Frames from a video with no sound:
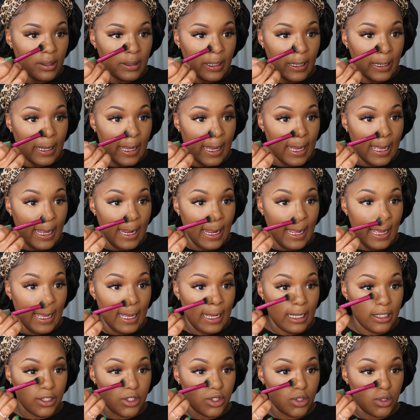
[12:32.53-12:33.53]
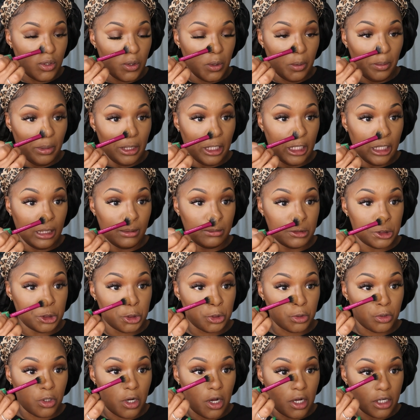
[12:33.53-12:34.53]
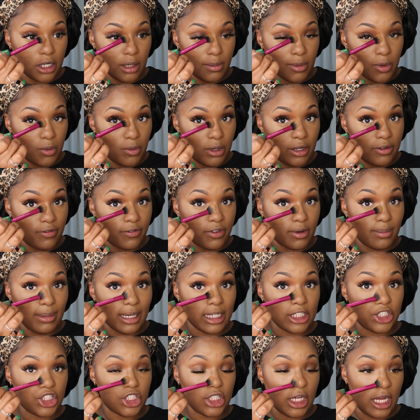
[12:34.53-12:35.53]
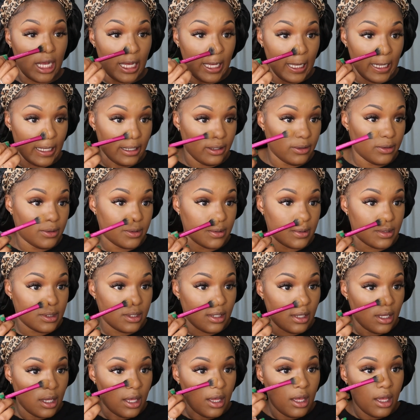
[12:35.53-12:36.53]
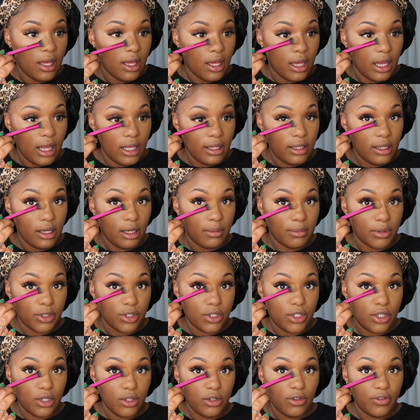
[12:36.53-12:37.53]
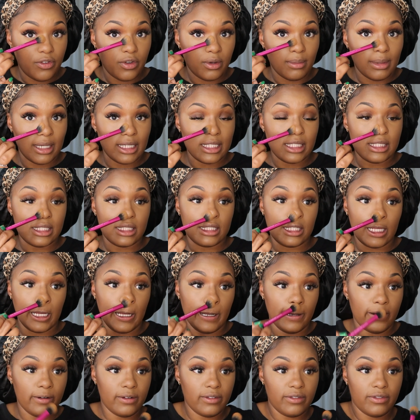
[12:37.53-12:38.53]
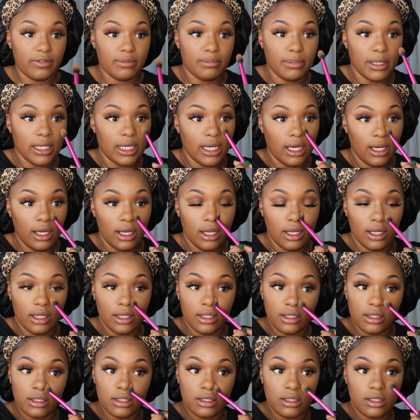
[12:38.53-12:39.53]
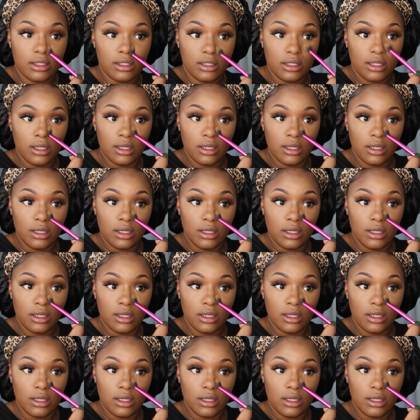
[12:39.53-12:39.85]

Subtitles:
Like, I had to become strong, number one, for my child, and then number two, for myself, because